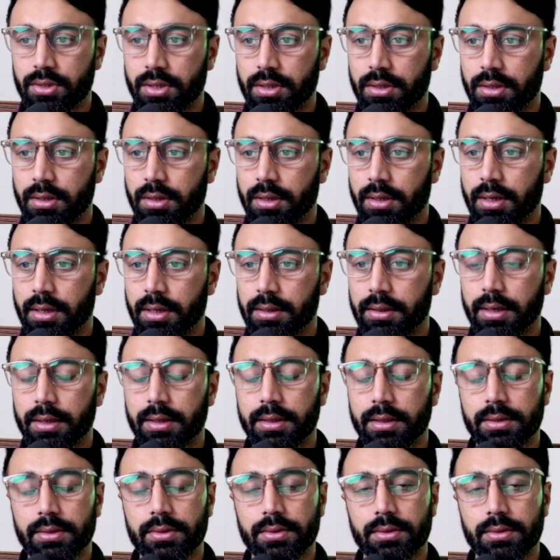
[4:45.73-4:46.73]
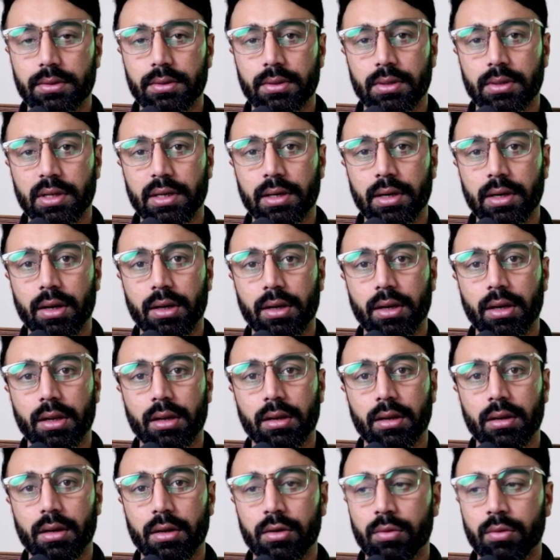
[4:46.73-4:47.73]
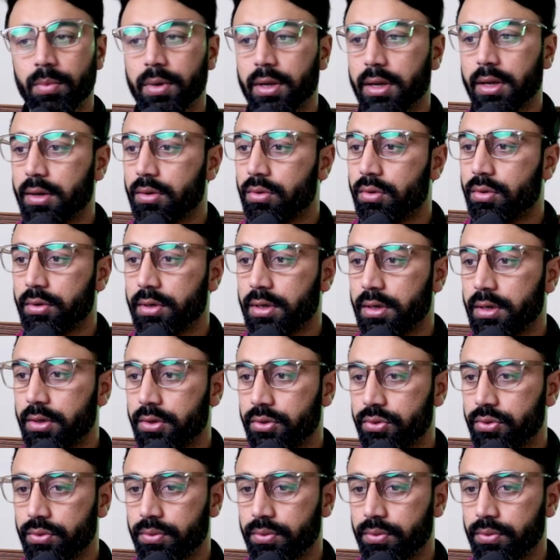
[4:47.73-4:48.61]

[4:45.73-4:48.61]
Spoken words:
and that is creating a duplicate content issue.